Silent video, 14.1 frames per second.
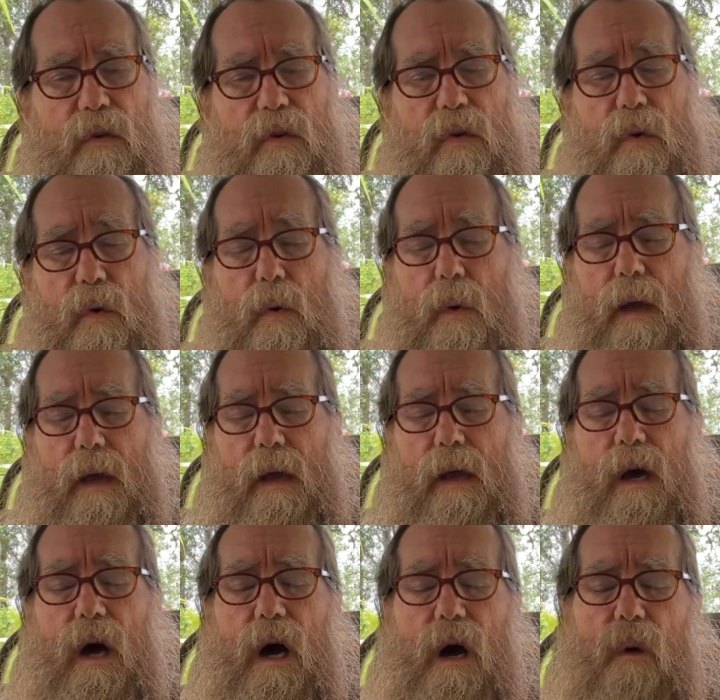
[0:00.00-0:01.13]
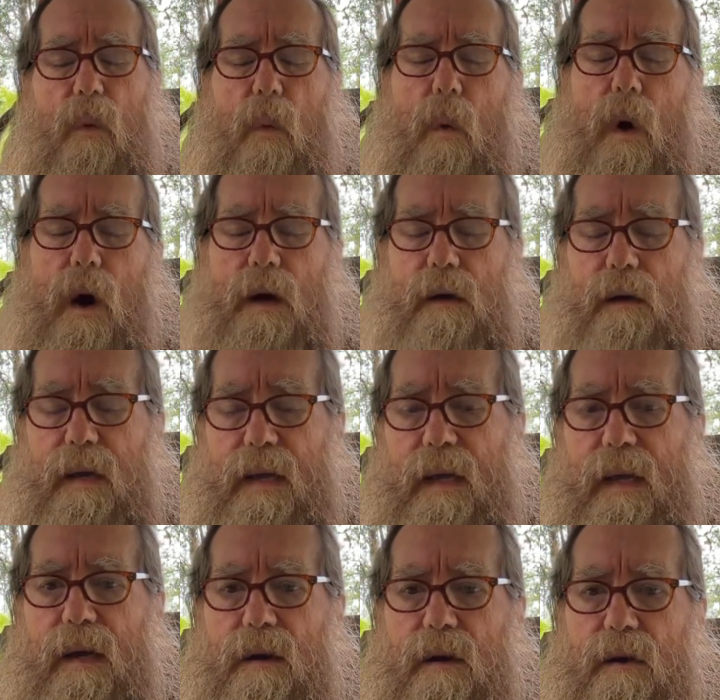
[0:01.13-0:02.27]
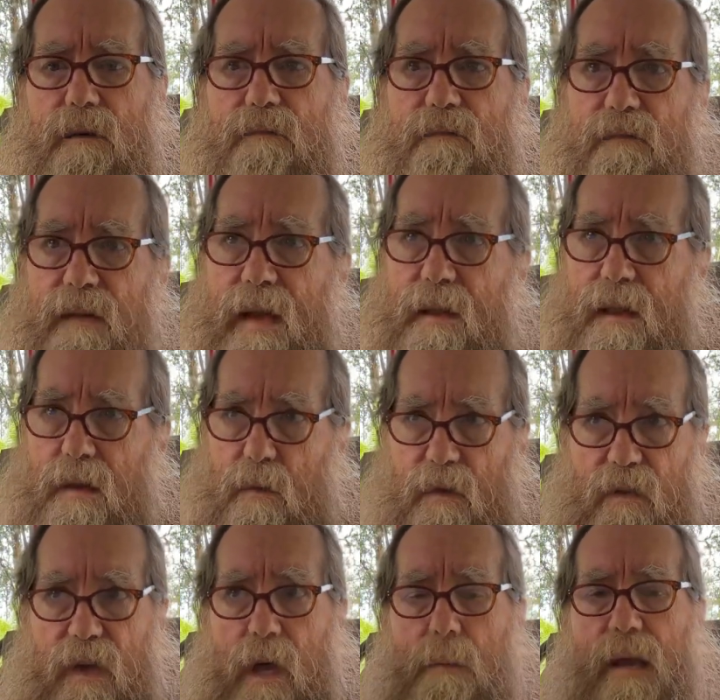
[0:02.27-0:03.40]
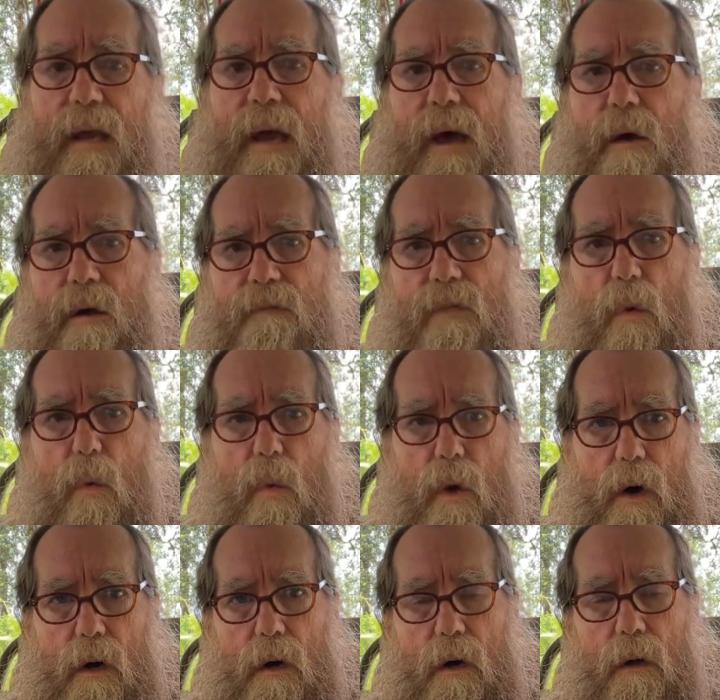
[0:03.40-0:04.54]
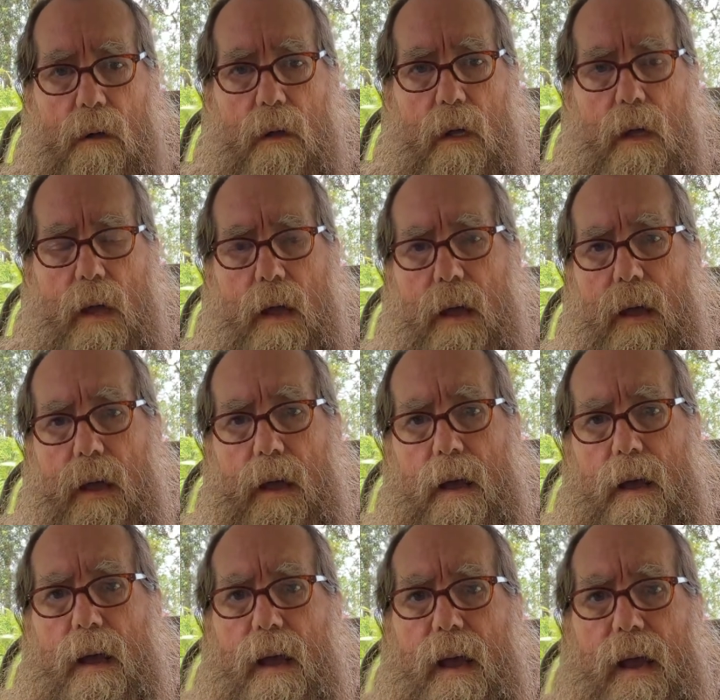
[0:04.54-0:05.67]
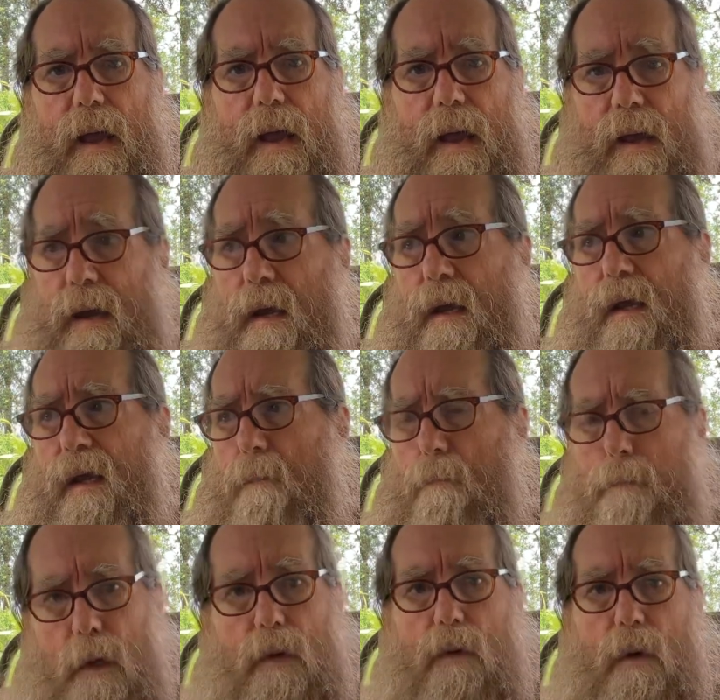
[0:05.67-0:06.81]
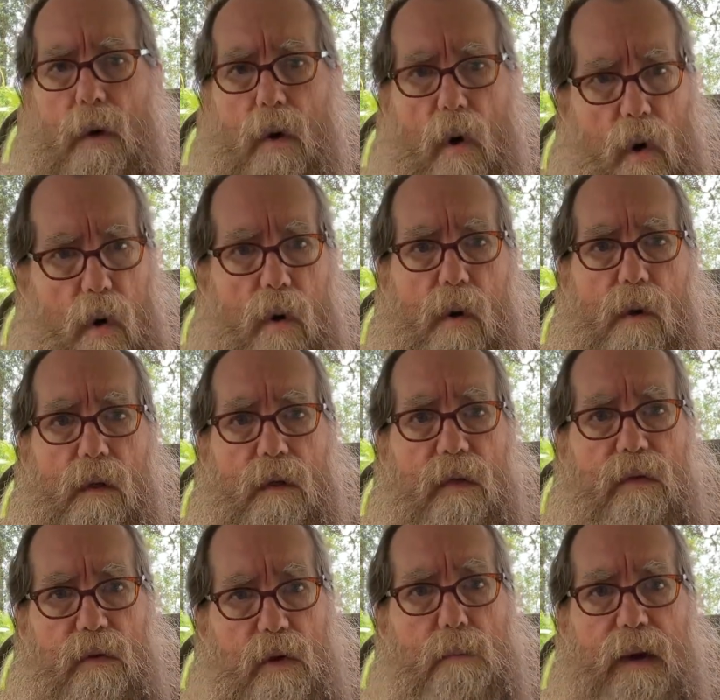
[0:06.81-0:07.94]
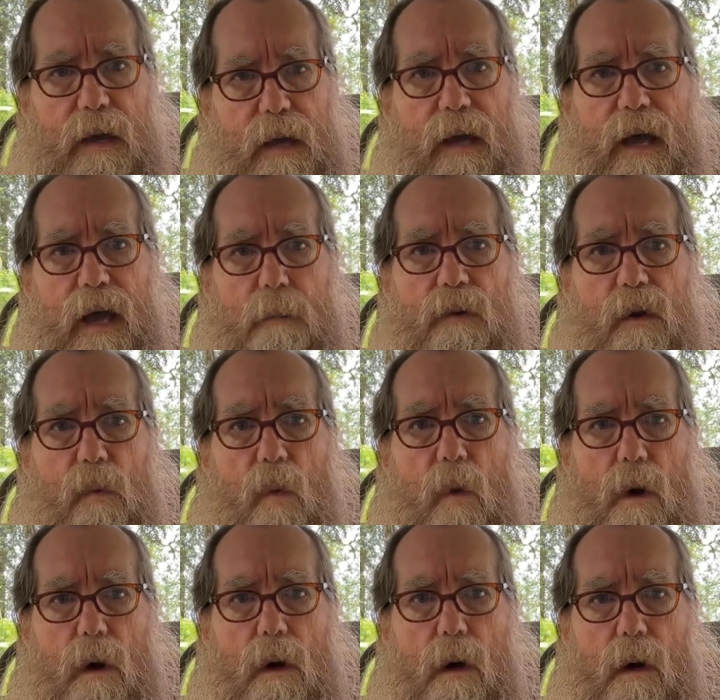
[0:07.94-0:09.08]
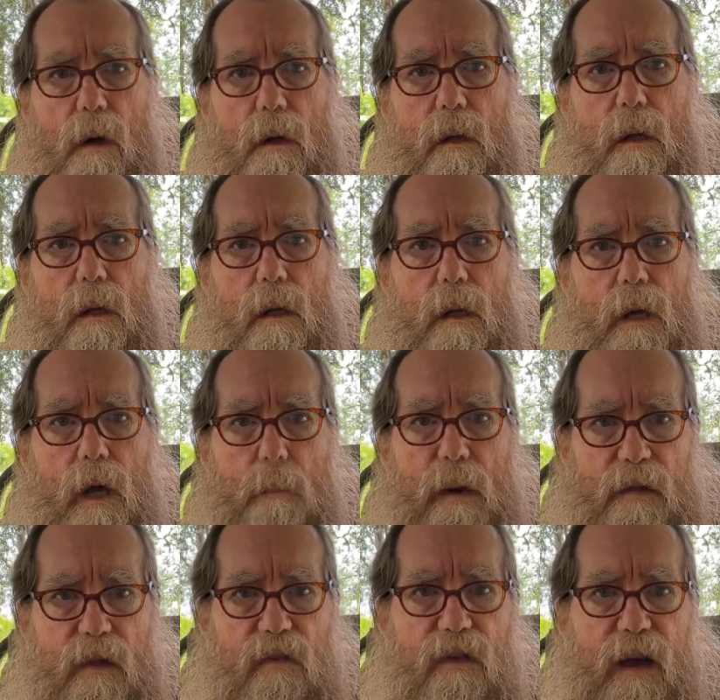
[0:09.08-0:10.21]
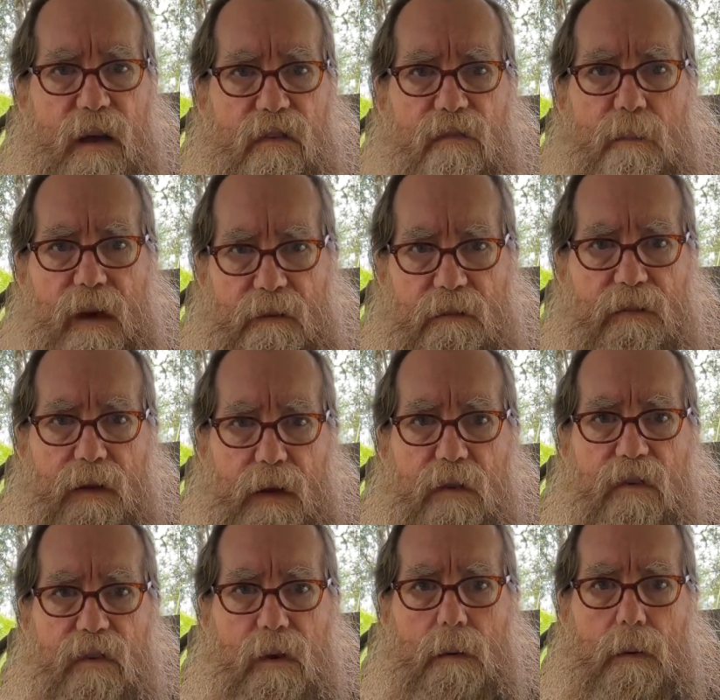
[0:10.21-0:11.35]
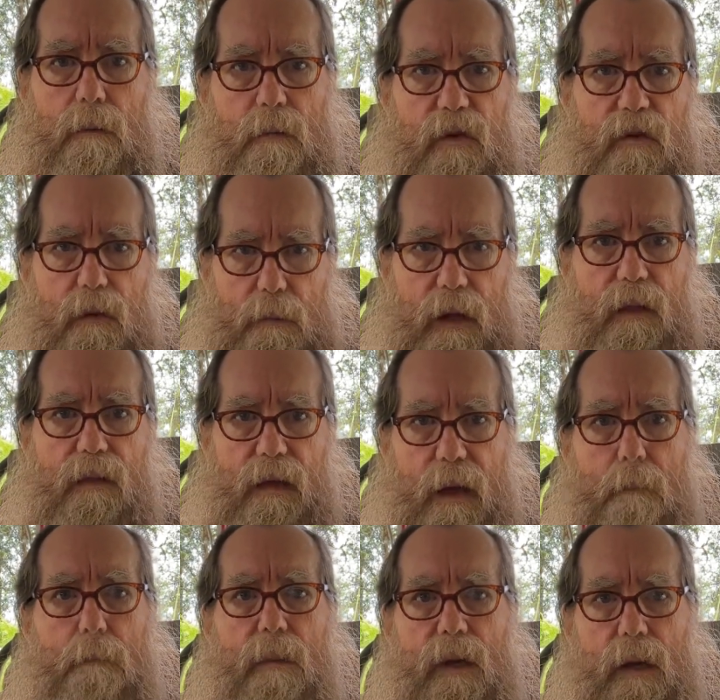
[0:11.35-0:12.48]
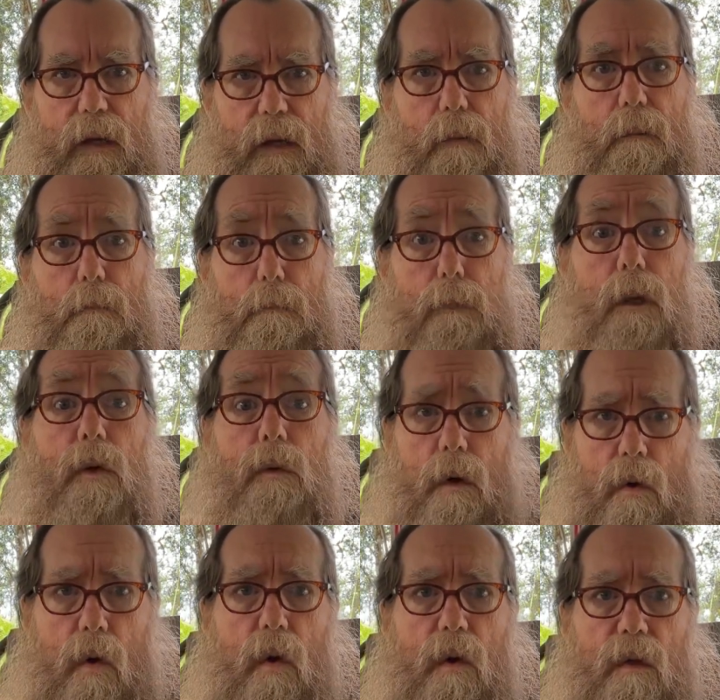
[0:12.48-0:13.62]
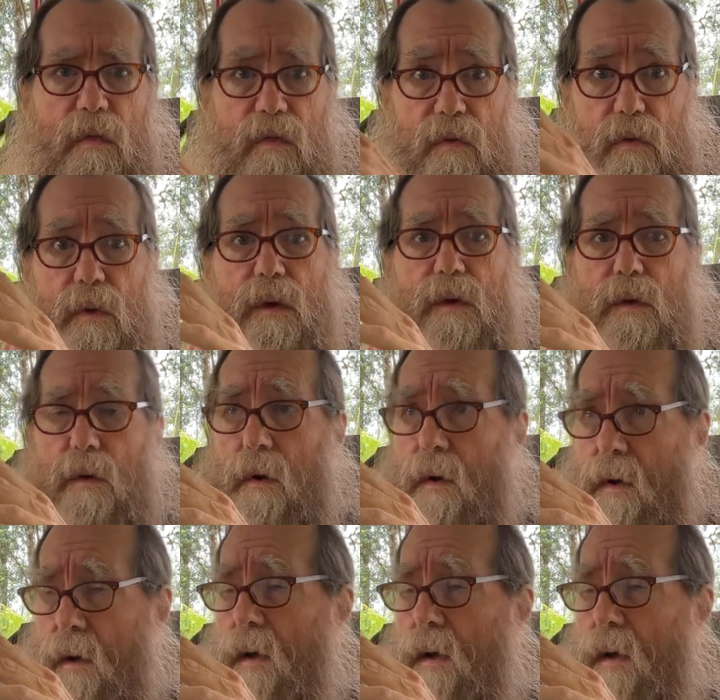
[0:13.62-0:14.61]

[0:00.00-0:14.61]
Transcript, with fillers: to a hot water heater vent that was coming out of the wall. And it blew a hole through my cabin wall about the size of my fist, just about that big. Blew a hole through